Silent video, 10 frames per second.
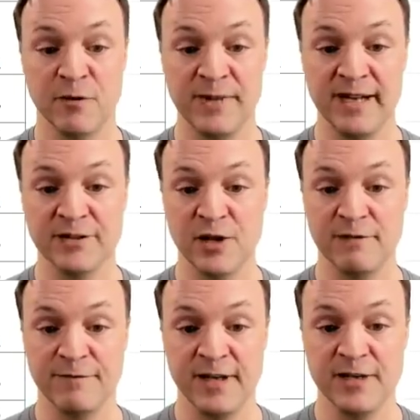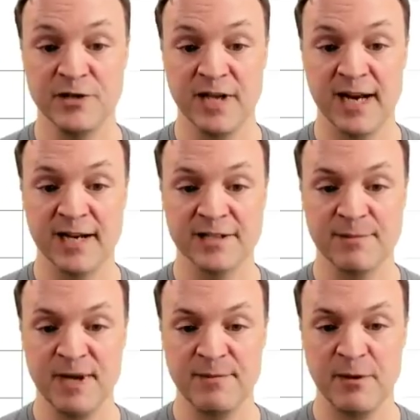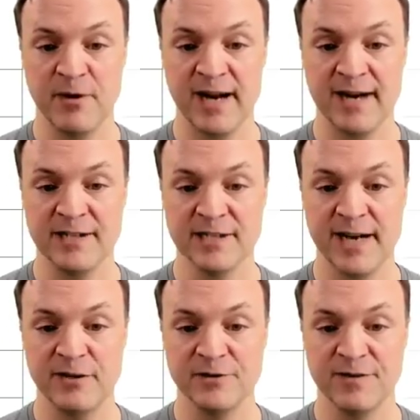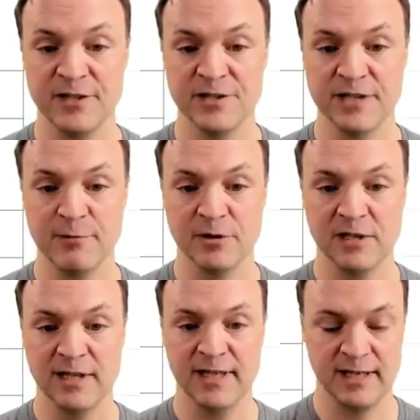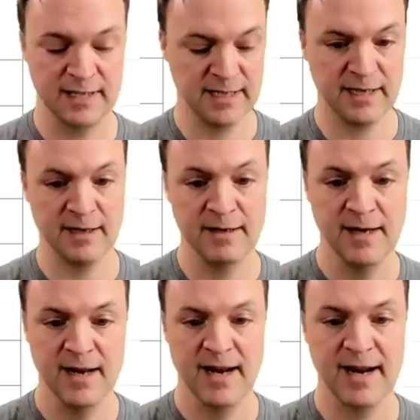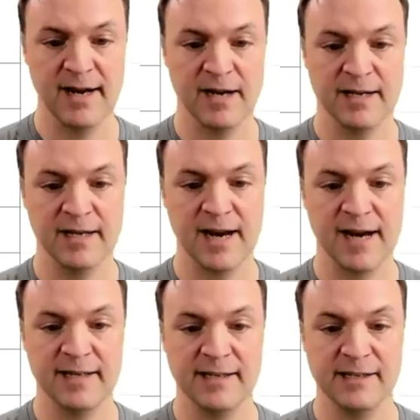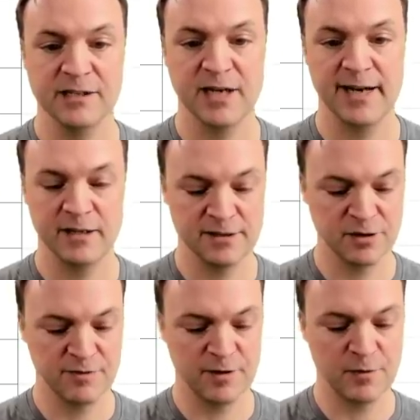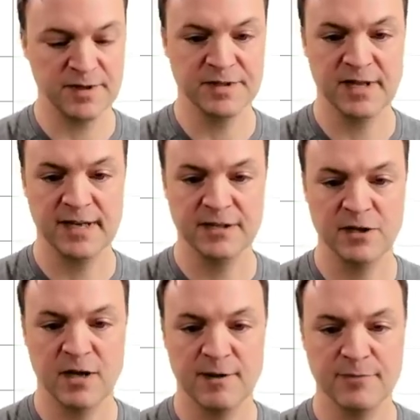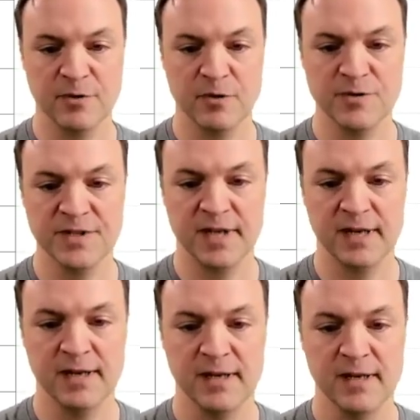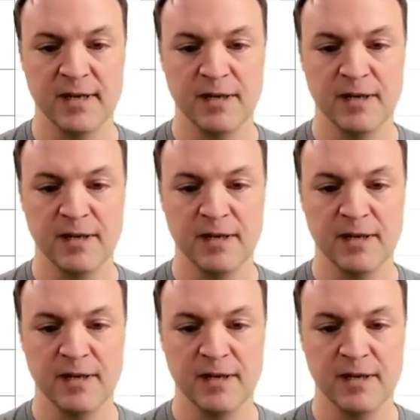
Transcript: for me, it's not finished yet because maybe I want to add a title. So if I just double click in here and I can add a title. So if it was top grossing